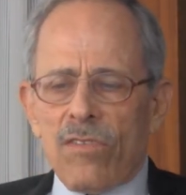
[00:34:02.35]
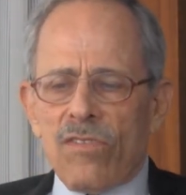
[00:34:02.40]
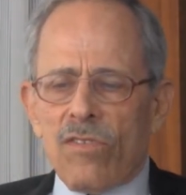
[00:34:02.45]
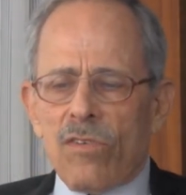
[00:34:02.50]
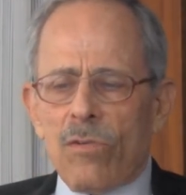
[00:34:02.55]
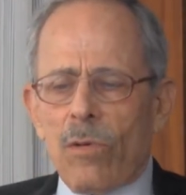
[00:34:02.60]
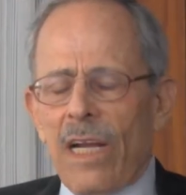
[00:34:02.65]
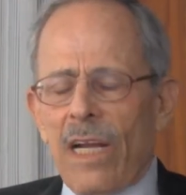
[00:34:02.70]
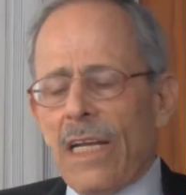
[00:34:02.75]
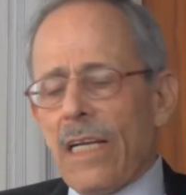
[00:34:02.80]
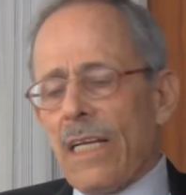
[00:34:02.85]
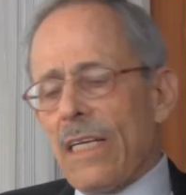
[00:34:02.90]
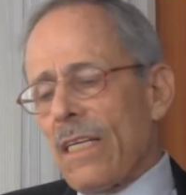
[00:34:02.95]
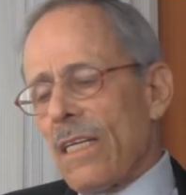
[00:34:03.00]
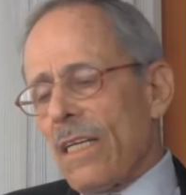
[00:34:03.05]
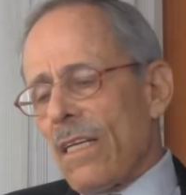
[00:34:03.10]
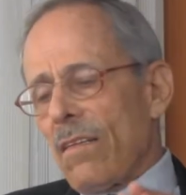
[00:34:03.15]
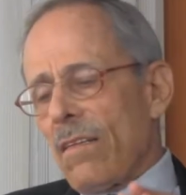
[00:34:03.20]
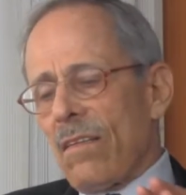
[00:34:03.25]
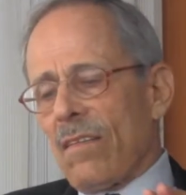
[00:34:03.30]

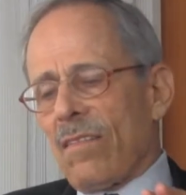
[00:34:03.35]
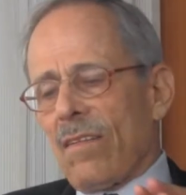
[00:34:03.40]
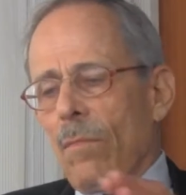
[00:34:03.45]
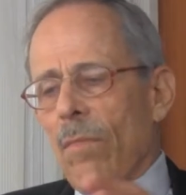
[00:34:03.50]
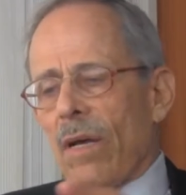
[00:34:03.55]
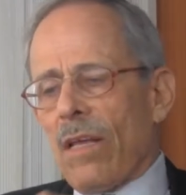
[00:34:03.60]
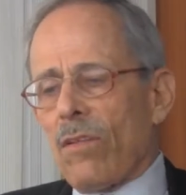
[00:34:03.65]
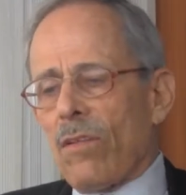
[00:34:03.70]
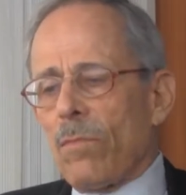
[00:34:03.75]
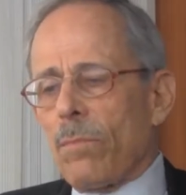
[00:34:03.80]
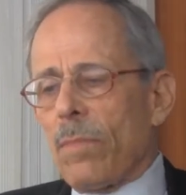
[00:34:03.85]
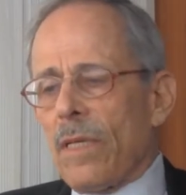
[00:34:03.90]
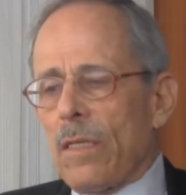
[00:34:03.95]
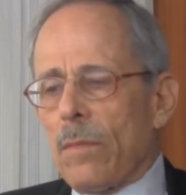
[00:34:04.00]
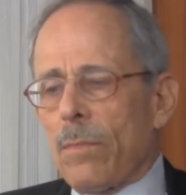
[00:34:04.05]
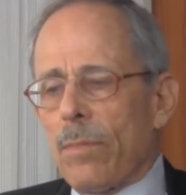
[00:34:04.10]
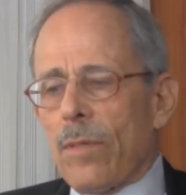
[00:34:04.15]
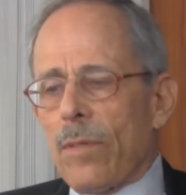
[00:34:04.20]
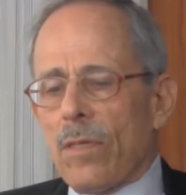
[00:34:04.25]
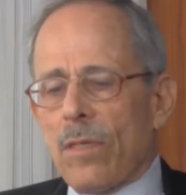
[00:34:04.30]
Strand and some other
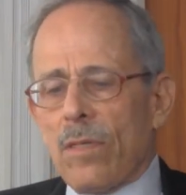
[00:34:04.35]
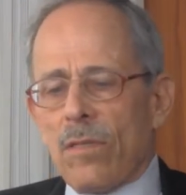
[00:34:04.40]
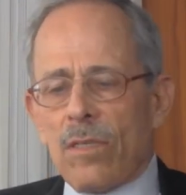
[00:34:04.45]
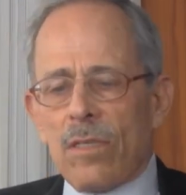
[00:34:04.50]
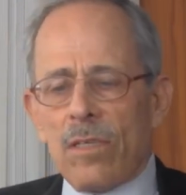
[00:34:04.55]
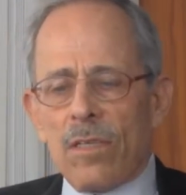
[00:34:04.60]
people,